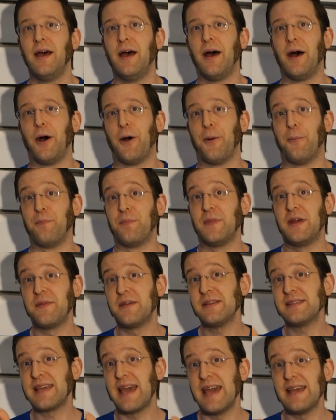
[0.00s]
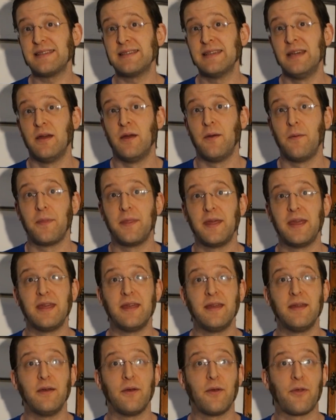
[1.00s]
Um, in this case,
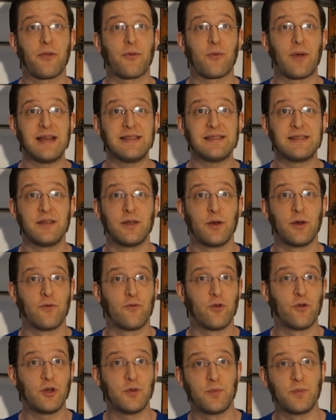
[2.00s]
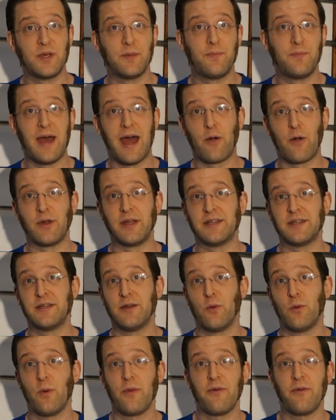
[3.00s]
the thrust would be
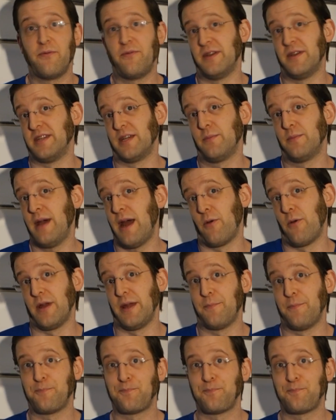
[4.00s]
parried with a fitting parry.